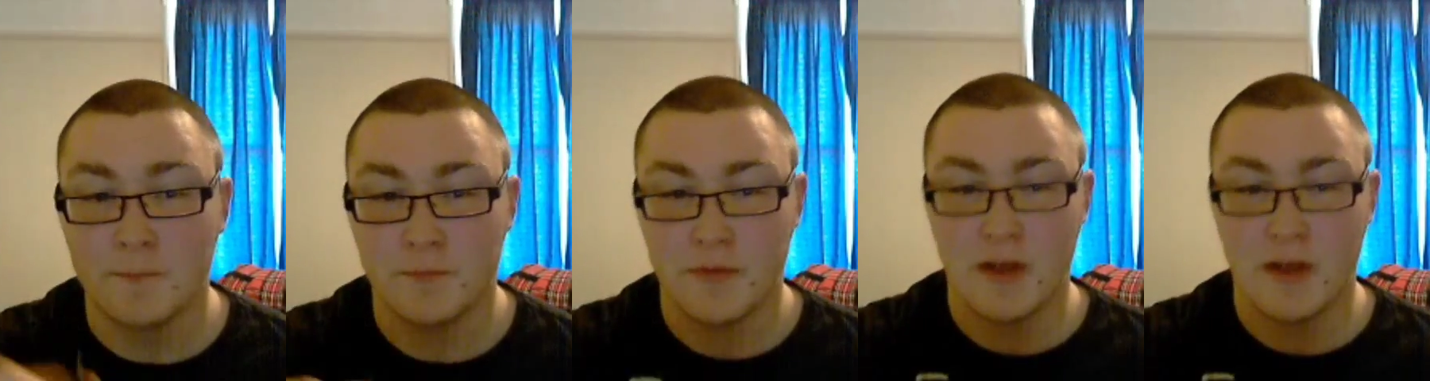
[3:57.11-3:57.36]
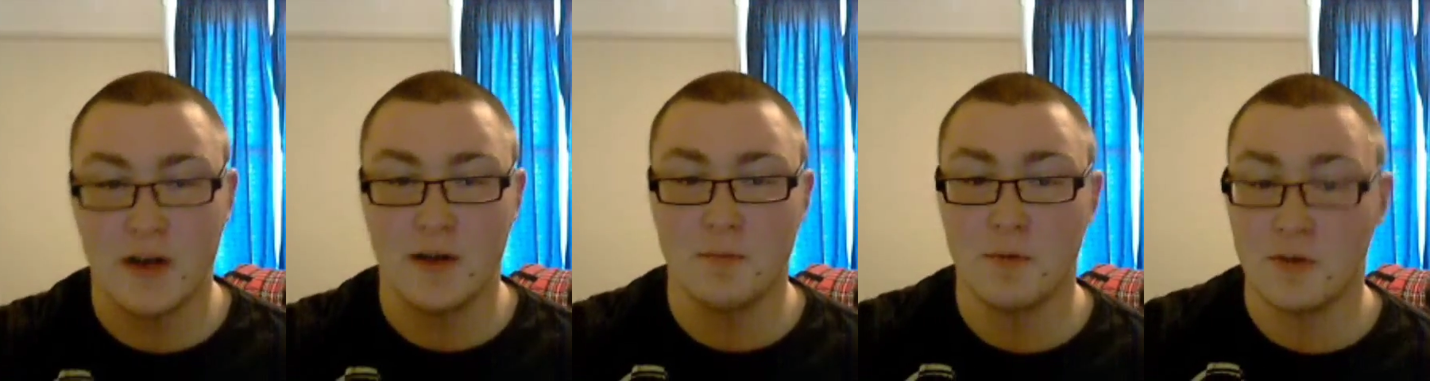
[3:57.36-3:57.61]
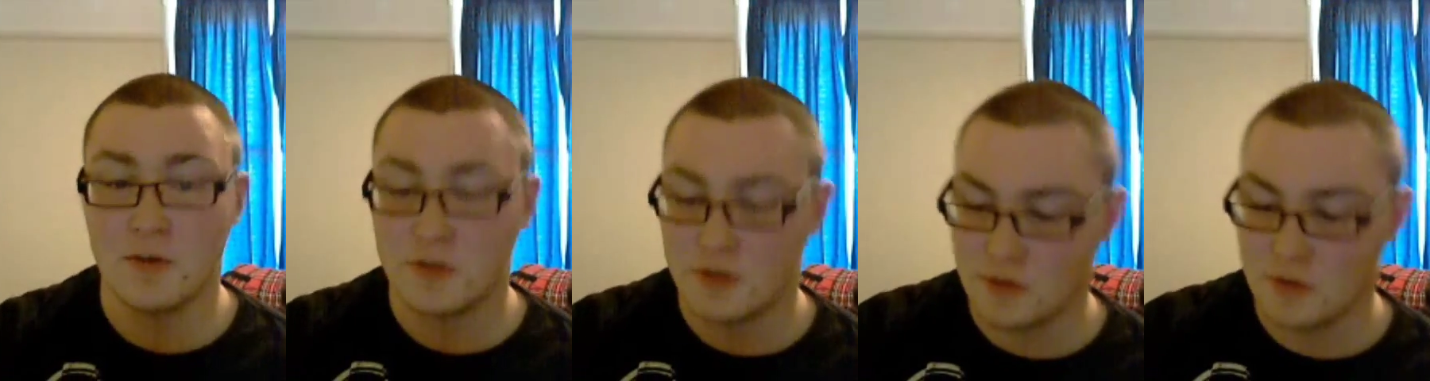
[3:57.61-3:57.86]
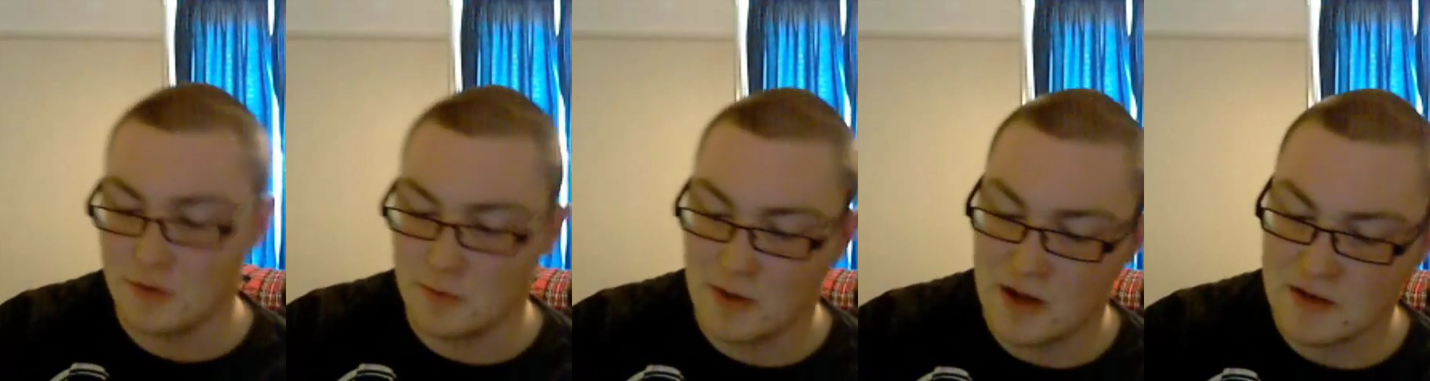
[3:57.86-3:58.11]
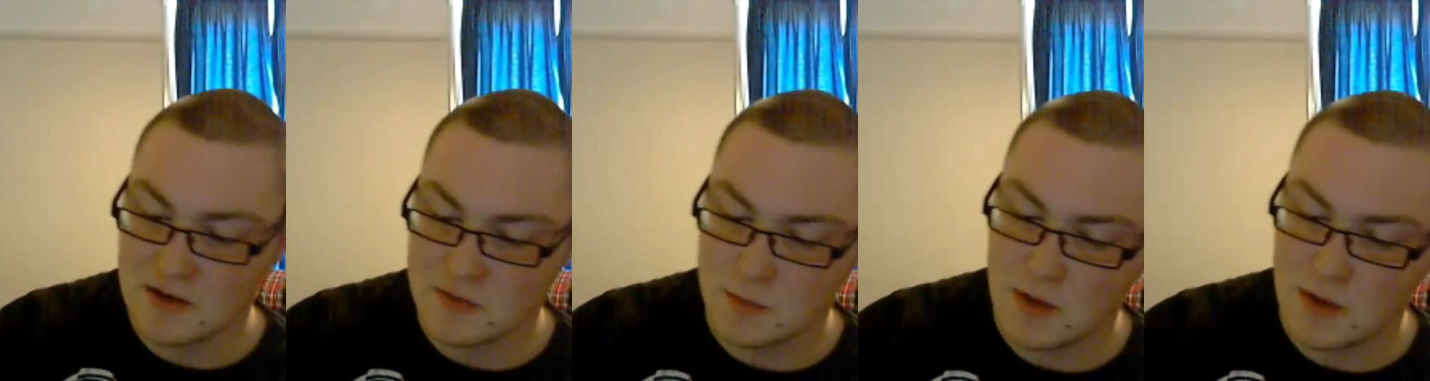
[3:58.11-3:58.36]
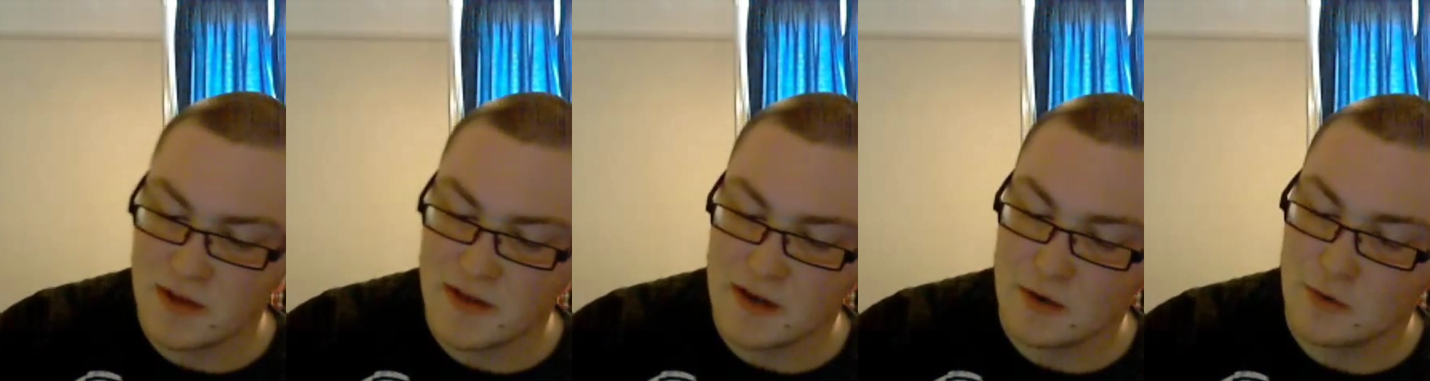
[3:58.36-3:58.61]
And I'm not sure that's
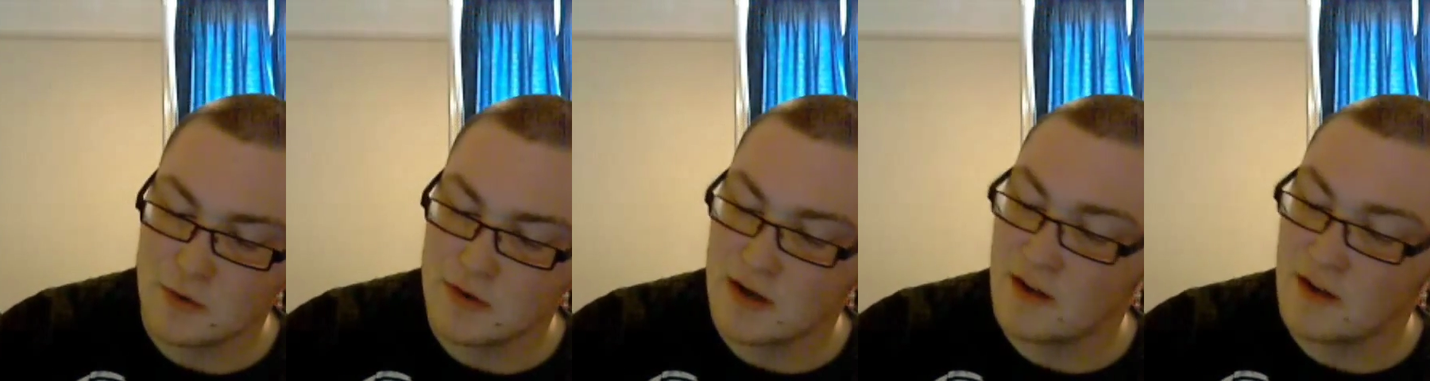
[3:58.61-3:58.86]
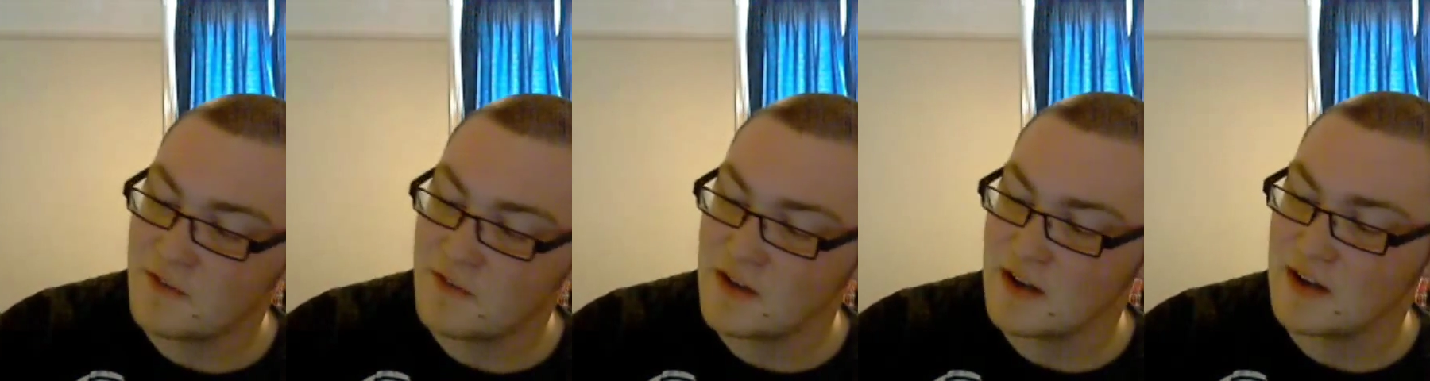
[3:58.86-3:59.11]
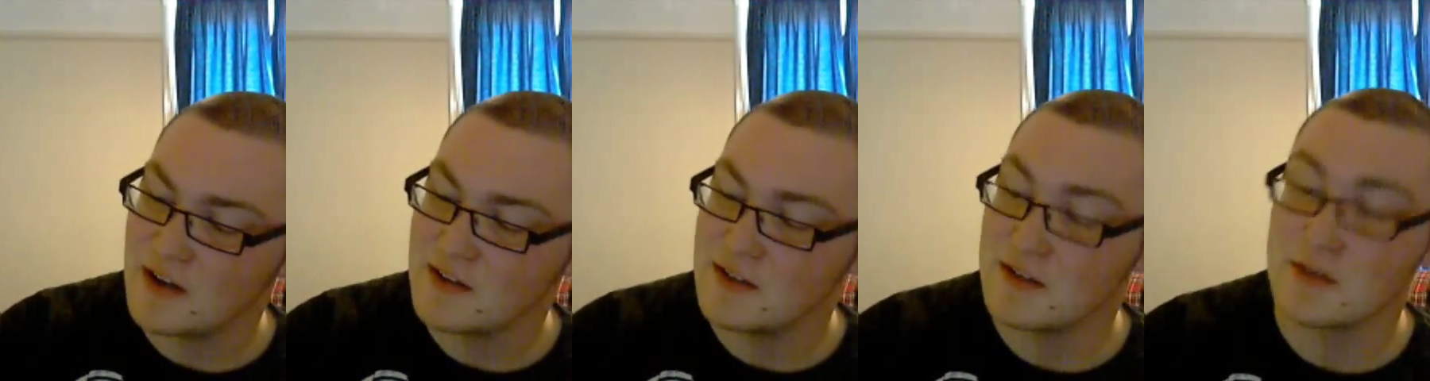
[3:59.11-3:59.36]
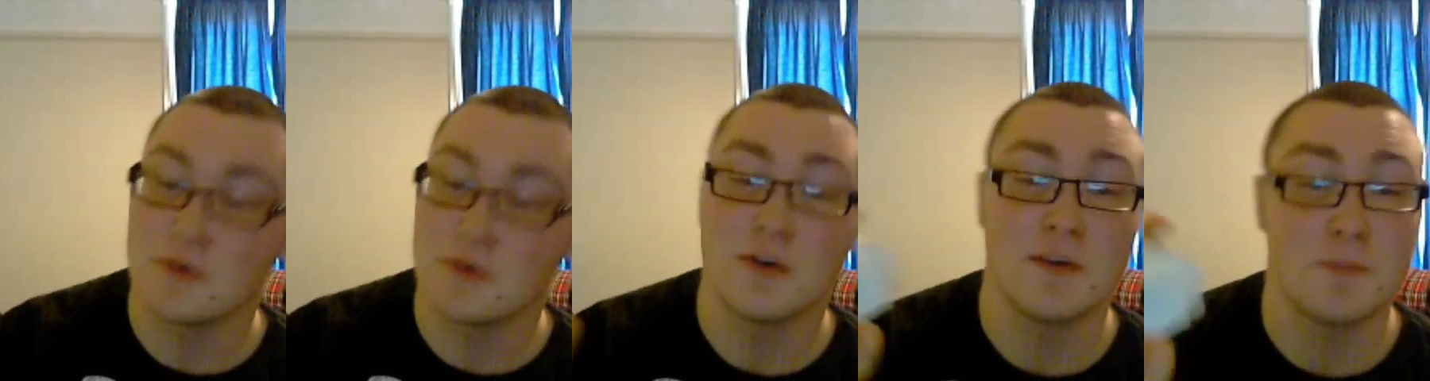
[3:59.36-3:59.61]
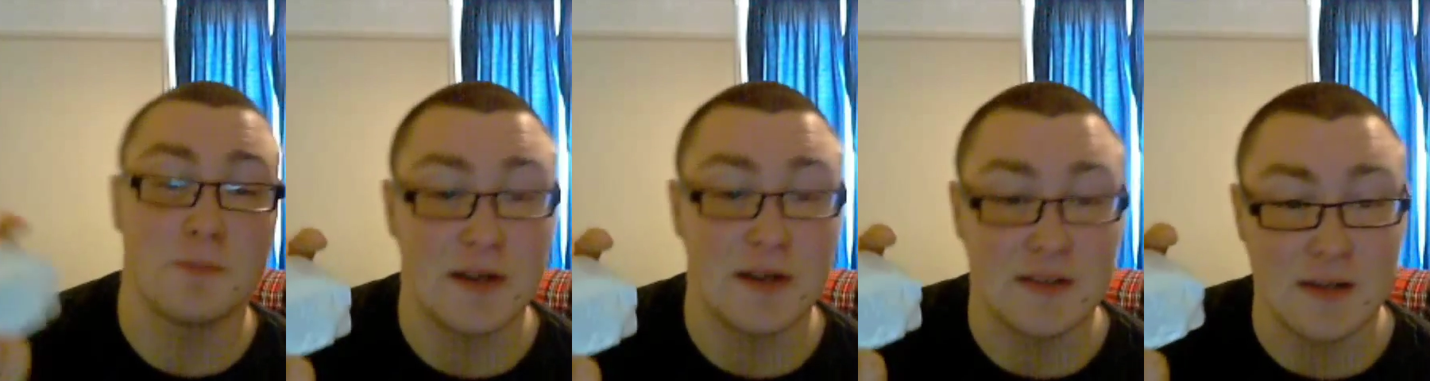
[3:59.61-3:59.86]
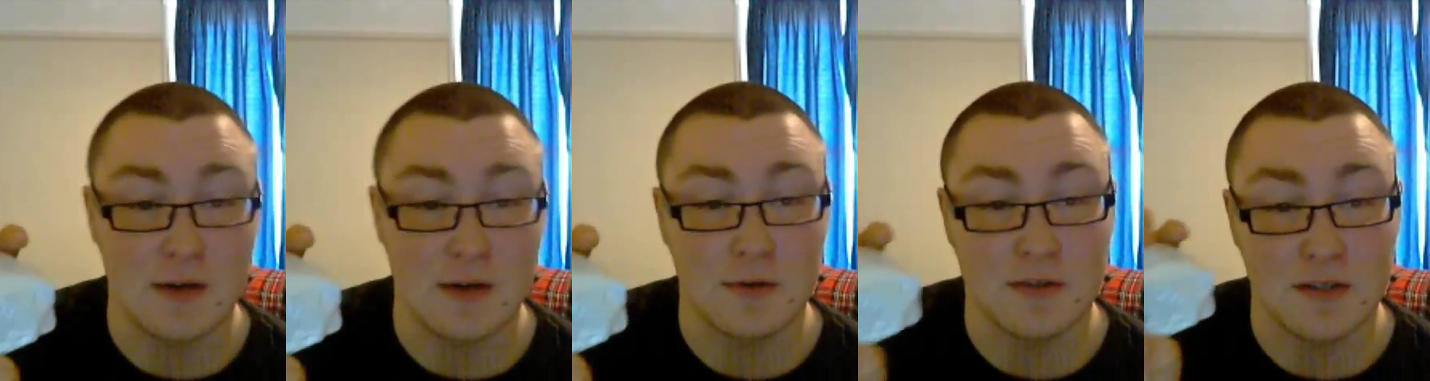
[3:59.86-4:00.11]
why they called it. I think they did call it
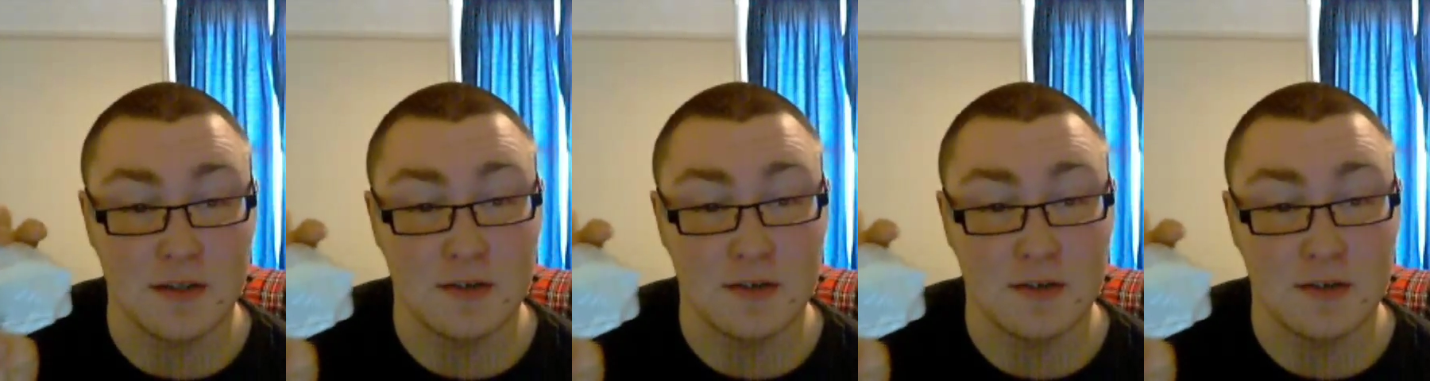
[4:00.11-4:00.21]
pigtail because